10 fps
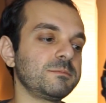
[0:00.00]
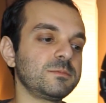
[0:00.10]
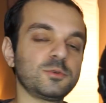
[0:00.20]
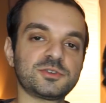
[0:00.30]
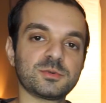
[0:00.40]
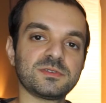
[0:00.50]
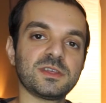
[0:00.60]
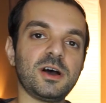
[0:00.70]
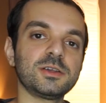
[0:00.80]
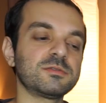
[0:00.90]
which was
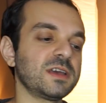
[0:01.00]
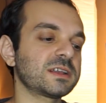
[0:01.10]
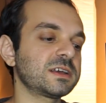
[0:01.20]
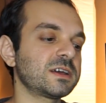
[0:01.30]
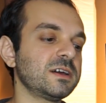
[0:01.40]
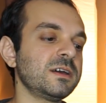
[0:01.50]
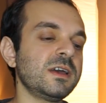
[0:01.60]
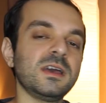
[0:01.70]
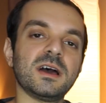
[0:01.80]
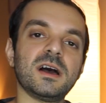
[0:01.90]
the Technica,
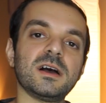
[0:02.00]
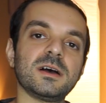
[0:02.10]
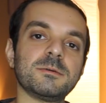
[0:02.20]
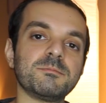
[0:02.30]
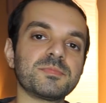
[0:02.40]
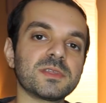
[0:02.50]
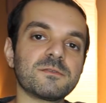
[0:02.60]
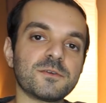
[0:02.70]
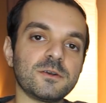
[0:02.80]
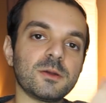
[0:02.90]

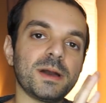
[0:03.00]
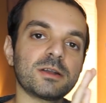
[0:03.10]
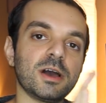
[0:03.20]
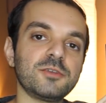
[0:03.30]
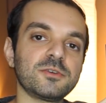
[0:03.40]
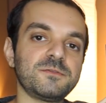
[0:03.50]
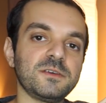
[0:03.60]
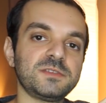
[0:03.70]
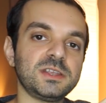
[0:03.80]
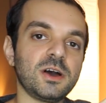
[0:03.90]
for about
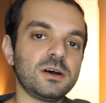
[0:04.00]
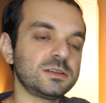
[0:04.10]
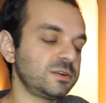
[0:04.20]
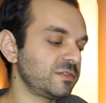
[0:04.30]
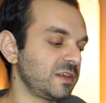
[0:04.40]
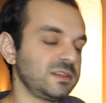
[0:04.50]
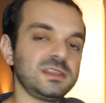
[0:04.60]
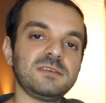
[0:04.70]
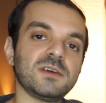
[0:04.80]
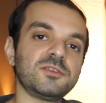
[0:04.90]
$150, and
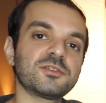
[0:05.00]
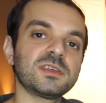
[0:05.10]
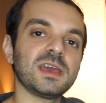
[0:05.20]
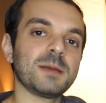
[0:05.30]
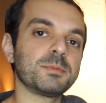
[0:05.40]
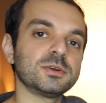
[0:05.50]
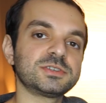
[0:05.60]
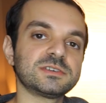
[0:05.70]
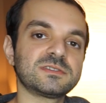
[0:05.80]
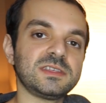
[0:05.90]
then eventually I
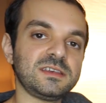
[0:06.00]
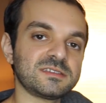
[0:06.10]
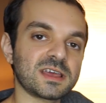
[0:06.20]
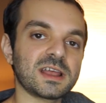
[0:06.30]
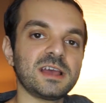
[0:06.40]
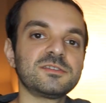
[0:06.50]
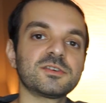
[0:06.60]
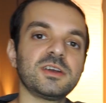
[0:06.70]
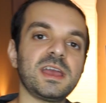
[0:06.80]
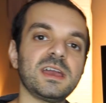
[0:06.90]
purchased the
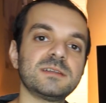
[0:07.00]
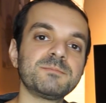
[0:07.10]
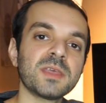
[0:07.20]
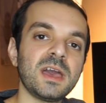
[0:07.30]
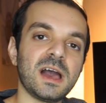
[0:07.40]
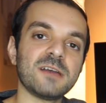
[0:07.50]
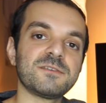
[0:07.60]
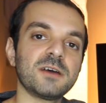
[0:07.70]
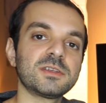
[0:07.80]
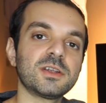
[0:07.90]
Sennheiser and I
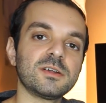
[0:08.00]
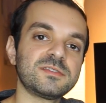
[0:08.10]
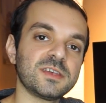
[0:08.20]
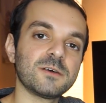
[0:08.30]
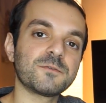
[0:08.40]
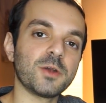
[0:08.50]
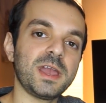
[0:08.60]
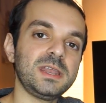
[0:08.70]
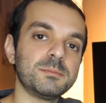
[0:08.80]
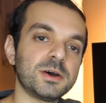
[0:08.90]
found it on sale for
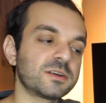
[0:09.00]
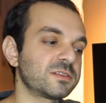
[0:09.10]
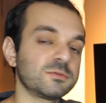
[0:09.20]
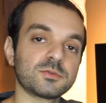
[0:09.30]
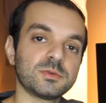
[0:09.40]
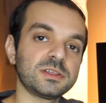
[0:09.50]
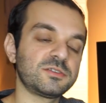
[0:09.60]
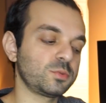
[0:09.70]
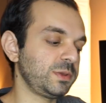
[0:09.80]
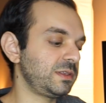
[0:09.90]
80 bucks. It was a really
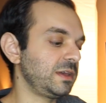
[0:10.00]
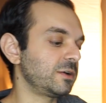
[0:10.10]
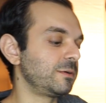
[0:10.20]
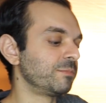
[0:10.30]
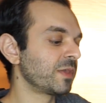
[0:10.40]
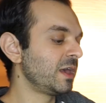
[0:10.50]
sweet deal.